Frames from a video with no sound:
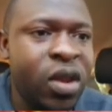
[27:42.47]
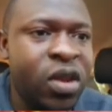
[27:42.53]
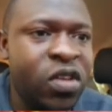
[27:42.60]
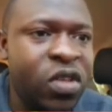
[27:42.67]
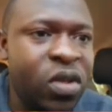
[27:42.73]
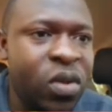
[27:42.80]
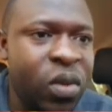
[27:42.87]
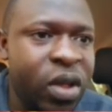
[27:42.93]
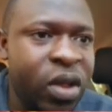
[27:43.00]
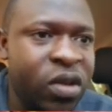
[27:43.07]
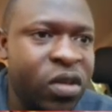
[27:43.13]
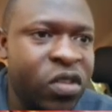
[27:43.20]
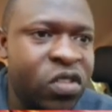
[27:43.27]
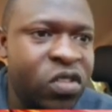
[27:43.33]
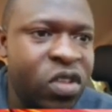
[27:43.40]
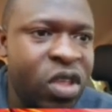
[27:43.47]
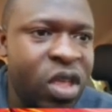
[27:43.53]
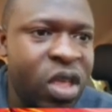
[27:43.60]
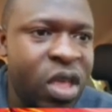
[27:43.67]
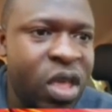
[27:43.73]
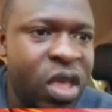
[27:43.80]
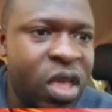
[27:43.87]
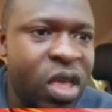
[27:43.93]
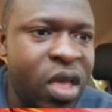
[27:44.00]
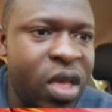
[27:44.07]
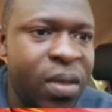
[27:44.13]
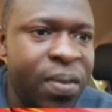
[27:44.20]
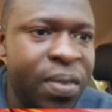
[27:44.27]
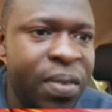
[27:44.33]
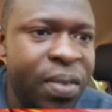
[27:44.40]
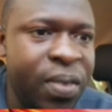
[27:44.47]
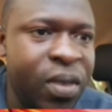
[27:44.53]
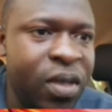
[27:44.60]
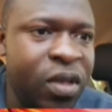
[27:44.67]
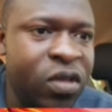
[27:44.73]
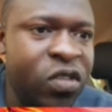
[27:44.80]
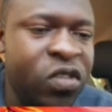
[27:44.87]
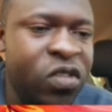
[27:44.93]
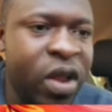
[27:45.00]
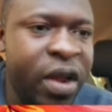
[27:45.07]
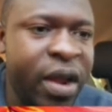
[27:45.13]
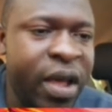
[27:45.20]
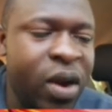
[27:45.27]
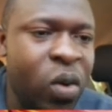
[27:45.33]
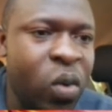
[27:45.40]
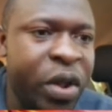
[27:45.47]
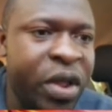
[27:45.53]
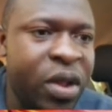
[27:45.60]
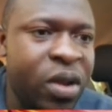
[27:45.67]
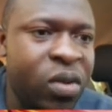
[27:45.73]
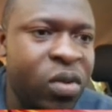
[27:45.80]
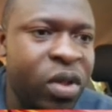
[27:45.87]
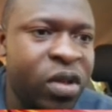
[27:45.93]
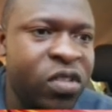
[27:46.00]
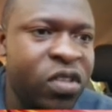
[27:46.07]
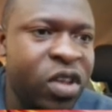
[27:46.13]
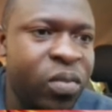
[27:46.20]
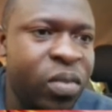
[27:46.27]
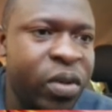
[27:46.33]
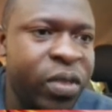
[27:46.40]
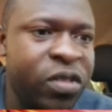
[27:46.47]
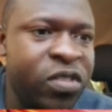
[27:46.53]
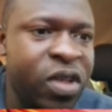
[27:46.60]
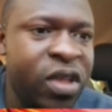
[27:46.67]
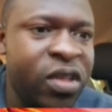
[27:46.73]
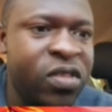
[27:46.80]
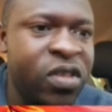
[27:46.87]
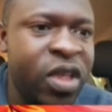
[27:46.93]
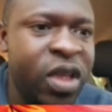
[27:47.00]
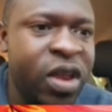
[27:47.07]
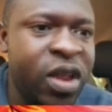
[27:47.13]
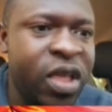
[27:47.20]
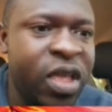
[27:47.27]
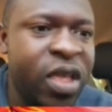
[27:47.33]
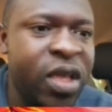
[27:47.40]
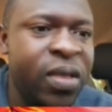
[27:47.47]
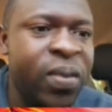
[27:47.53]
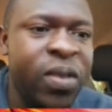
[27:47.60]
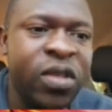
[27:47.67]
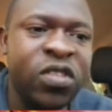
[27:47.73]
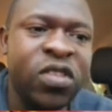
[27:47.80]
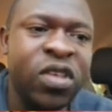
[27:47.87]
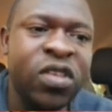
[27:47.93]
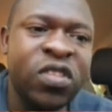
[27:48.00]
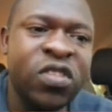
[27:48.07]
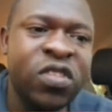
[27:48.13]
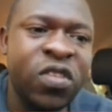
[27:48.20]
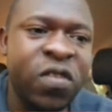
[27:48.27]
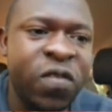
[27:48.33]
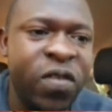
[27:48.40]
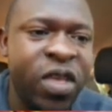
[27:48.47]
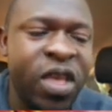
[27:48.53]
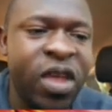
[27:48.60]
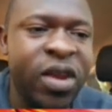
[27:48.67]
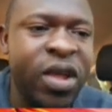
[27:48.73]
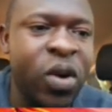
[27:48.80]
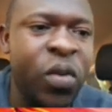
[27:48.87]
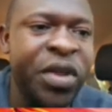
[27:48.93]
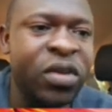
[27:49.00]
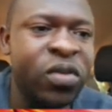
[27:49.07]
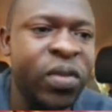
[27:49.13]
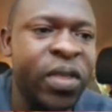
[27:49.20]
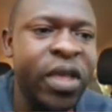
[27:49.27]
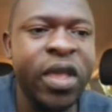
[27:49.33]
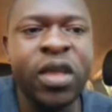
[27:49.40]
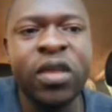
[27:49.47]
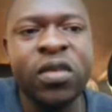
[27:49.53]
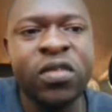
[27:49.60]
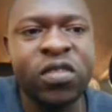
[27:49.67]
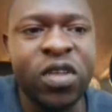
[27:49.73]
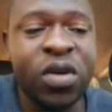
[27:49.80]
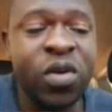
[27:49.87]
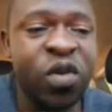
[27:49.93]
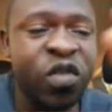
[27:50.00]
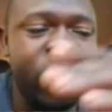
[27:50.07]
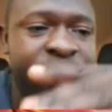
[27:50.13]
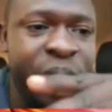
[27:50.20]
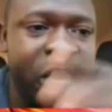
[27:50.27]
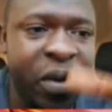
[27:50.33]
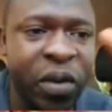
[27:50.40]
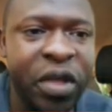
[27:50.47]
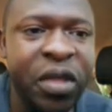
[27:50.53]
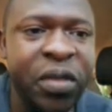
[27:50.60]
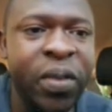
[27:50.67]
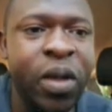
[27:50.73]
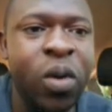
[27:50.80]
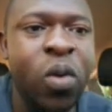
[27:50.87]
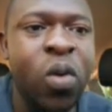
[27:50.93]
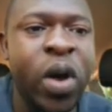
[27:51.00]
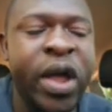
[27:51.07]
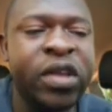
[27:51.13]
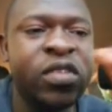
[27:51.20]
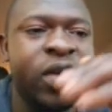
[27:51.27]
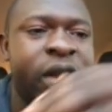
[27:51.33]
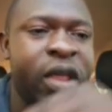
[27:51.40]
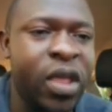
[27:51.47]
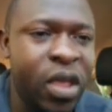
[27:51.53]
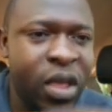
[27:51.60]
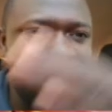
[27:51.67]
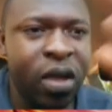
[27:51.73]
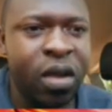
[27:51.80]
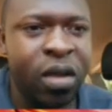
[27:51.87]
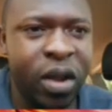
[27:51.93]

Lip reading: And you can see here is narrowing. You can see it both sides, and here this is severe narrowing to the extent of blocking the whole artery,